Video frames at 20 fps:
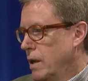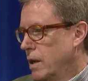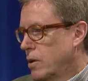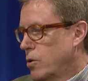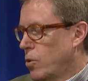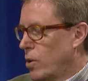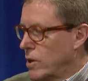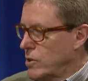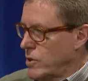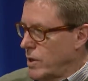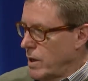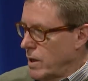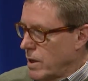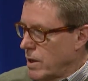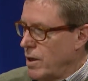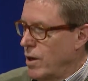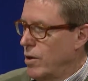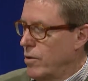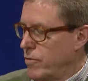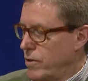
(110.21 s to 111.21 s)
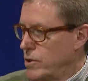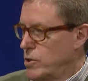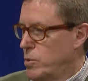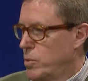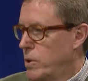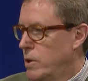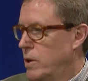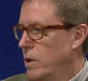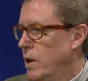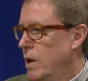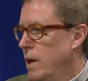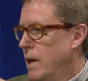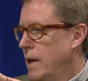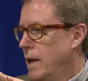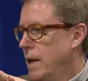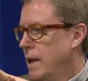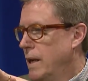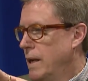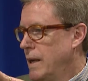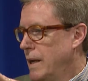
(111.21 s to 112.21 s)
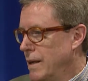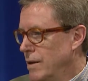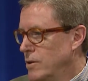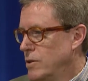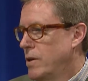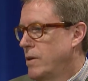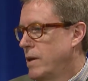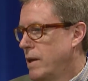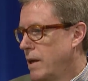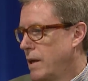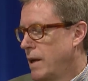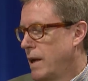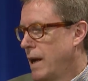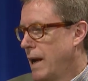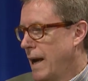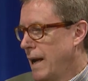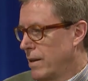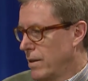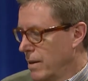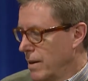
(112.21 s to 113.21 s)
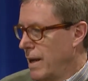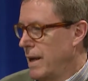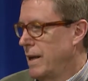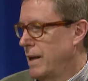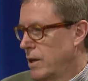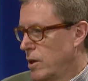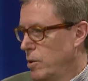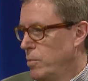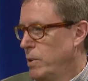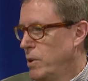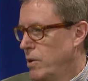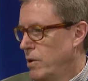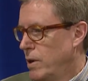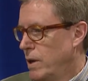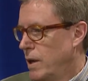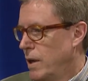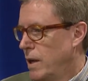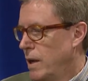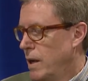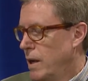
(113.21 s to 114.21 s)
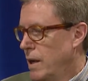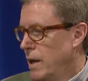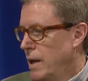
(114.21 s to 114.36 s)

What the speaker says: crossing a gulf, as it were, into the athletic community,